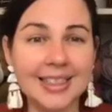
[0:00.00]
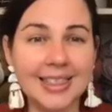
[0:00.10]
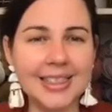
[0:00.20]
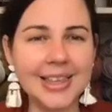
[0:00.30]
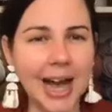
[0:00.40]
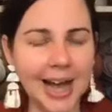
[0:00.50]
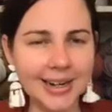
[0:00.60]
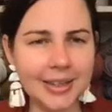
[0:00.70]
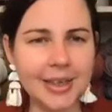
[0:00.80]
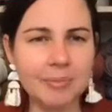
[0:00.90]
And
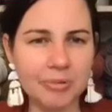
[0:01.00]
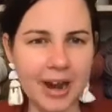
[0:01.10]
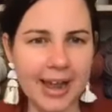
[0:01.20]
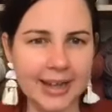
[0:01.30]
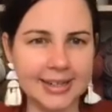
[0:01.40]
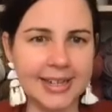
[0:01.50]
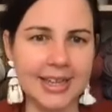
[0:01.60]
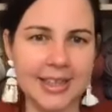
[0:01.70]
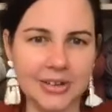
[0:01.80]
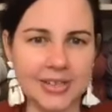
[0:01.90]
kind of their brand
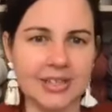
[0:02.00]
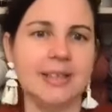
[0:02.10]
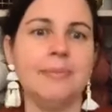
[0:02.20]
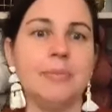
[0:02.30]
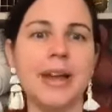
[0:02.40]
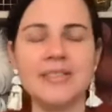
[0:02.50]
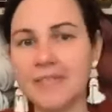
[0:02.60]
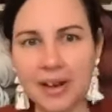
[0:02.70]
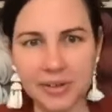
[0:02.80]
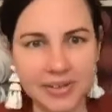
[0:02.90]
ethos and their brand
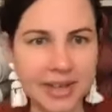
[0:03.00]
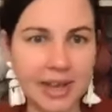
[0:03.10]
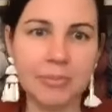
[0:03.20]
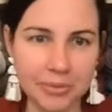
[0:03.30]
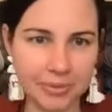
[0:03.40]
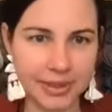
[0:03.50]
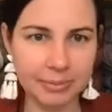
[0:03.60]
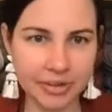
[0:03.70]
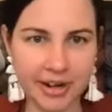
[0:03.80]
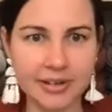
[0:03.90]
values come through in their
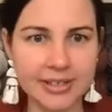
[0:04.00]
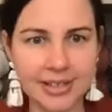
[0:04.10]
products